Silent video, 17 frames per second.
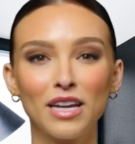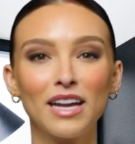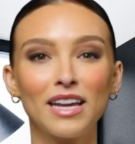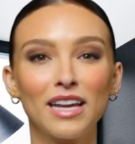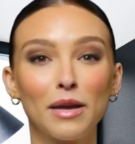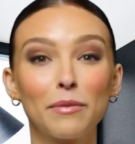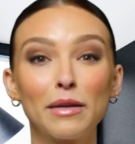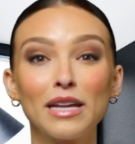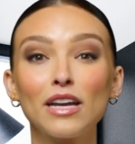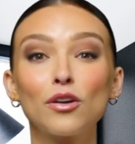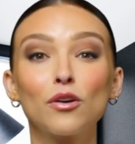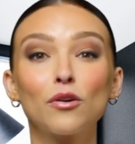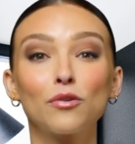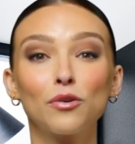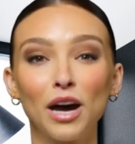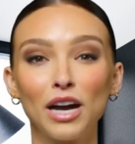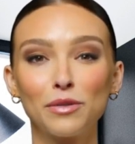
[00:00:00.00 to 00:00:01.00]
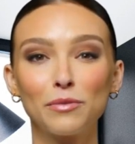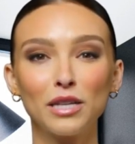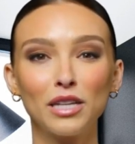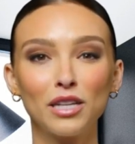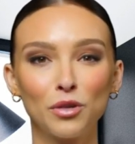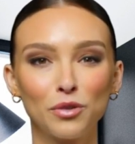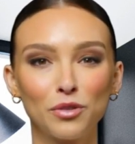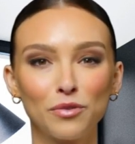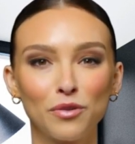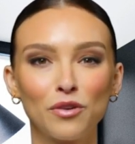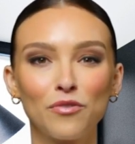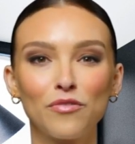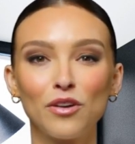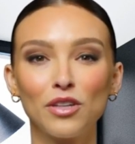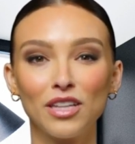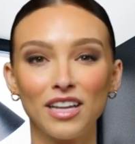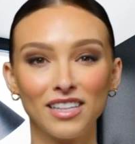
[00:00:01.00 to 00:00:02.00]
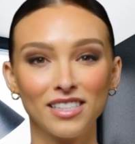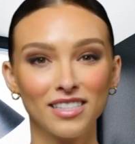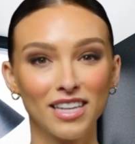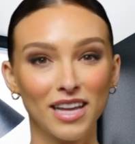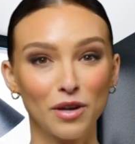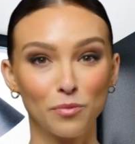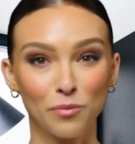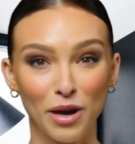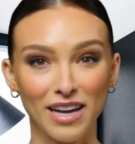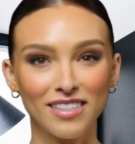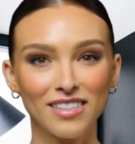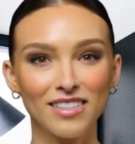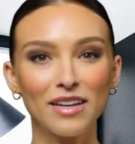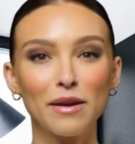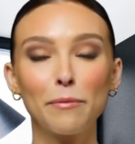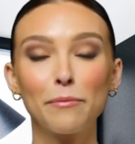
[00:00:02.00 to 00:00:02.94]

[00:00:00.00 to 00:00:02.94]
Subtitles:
can be incredibly useful for things like rent,